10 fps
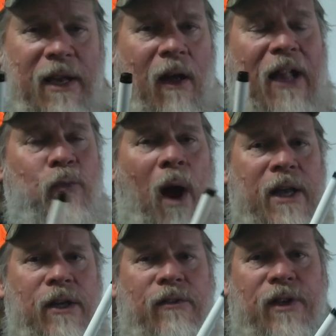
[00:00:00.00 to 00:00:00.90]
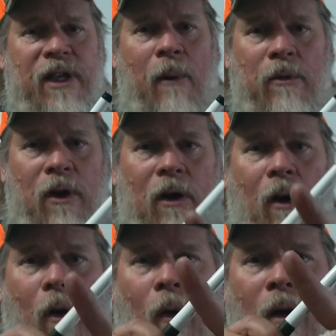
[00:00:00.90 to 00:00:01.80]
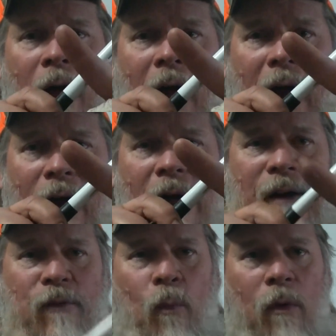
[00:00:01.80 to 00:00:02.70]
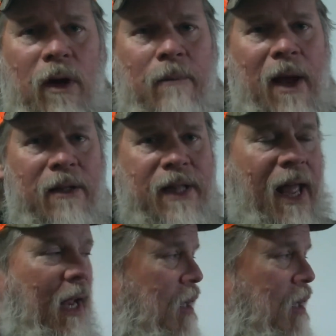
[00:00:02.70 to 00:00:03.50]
Now, that's why I use the double dirt hole. I don't have to worry about that.